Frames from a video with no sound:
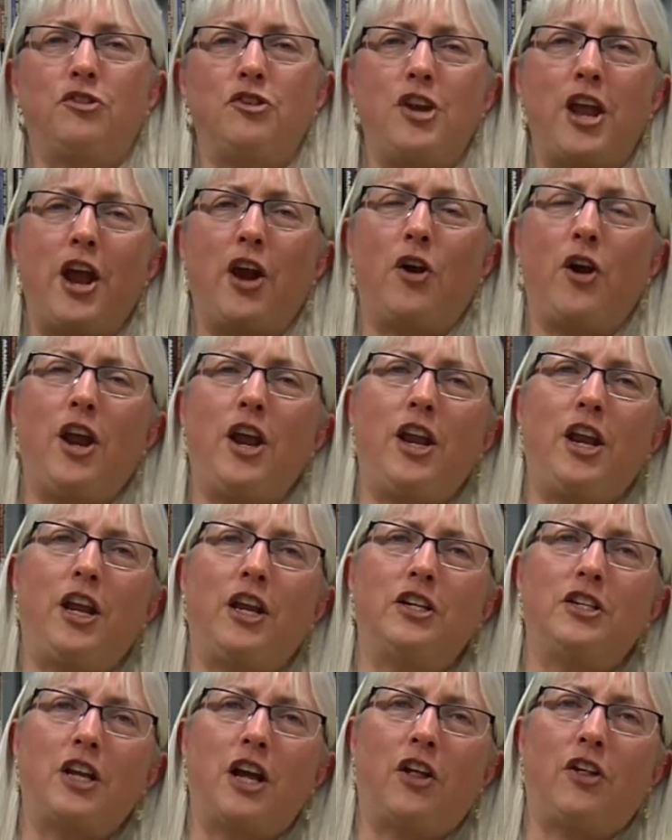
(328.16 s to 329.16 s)
narrating
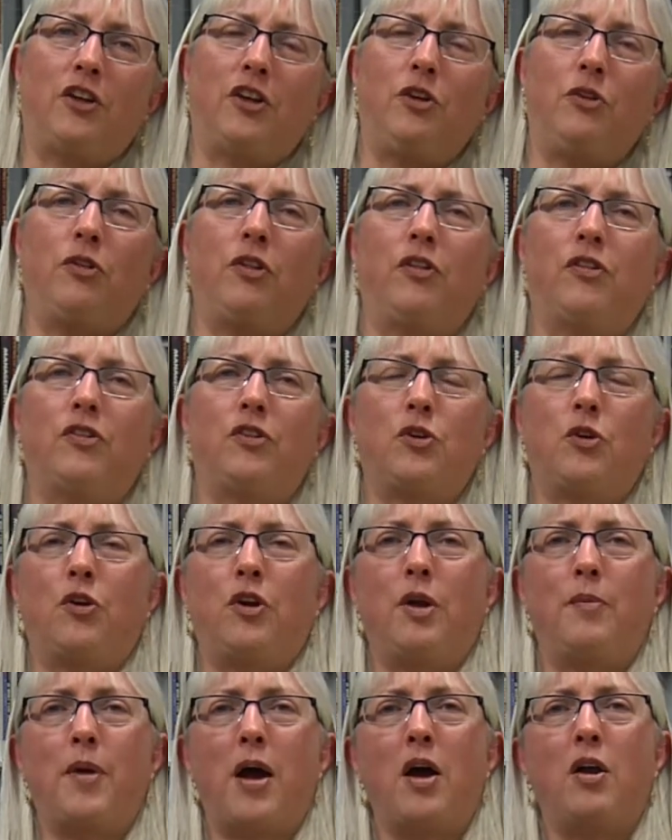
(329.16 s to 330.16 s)
and telling you this
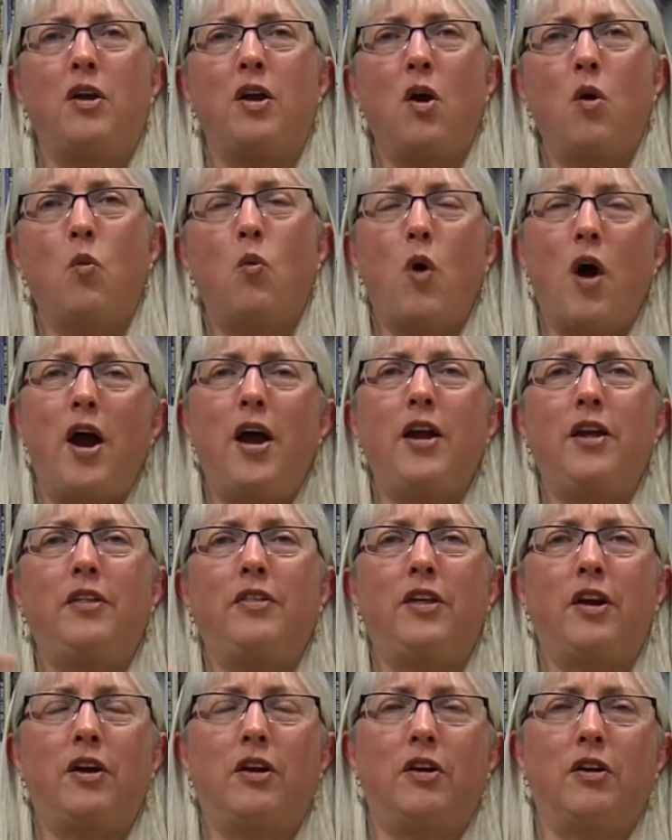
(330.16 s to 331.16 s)
story about why
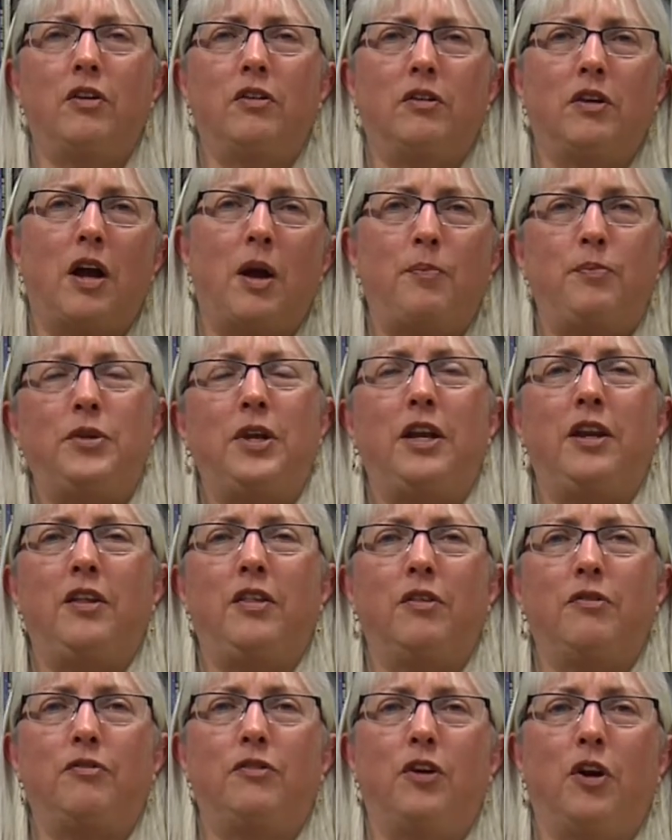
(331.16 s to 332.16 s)
they're
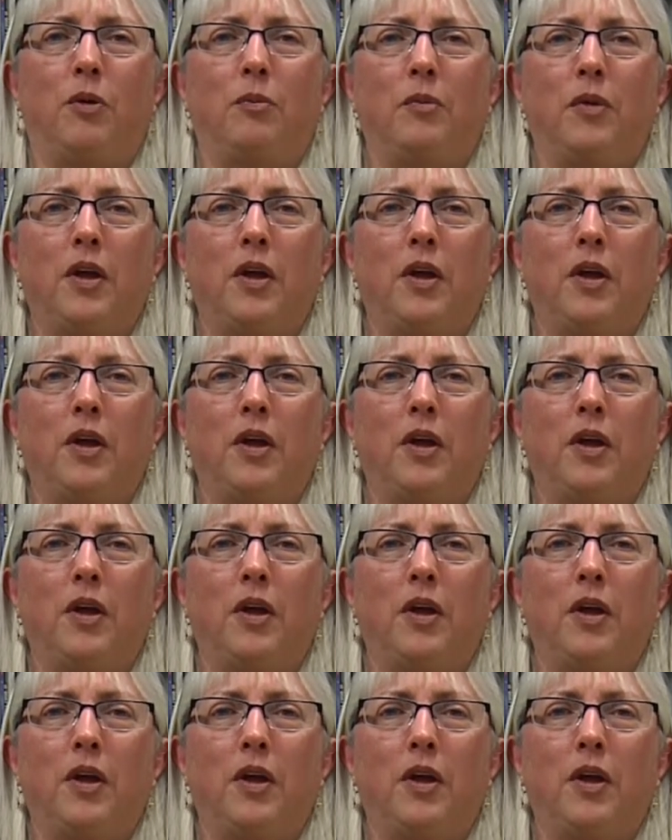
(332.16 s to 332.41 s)
updating the film.